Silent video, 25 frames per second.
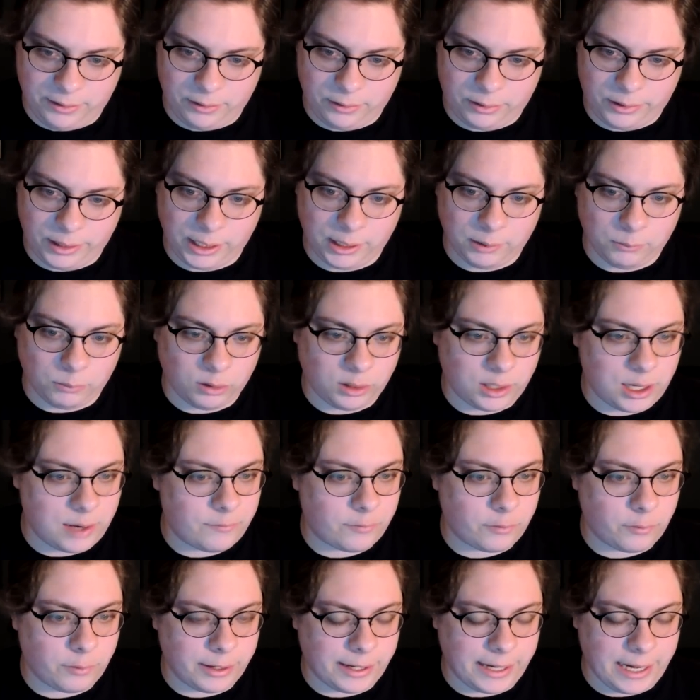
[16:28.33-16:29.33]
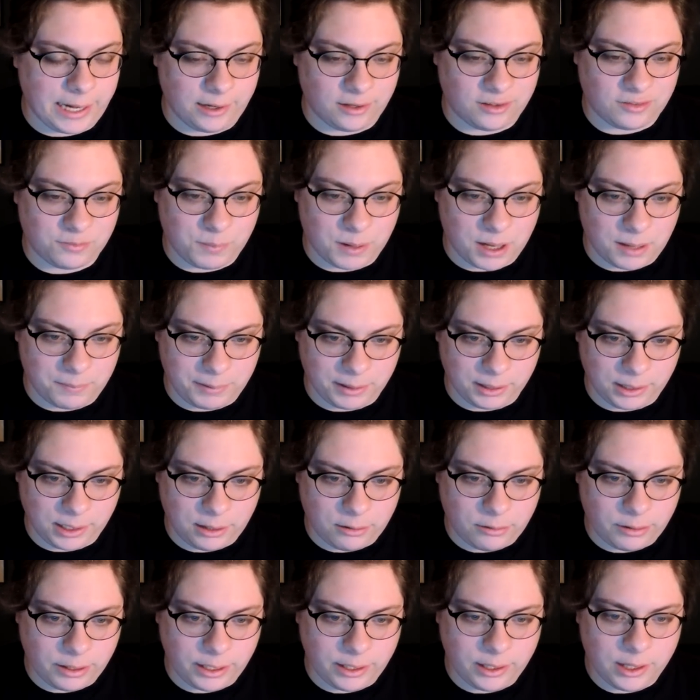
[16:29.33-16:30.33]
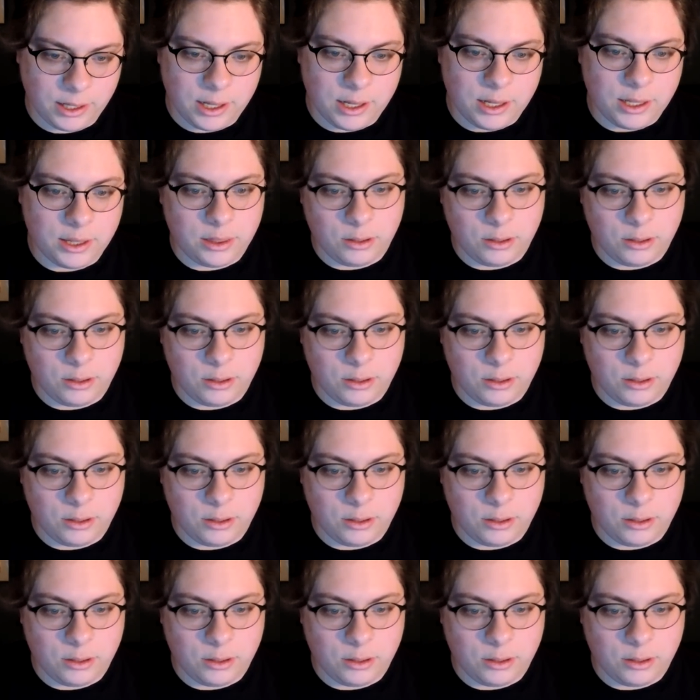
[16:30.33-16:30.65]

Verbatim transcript: Do you think it will ever regain its popularity?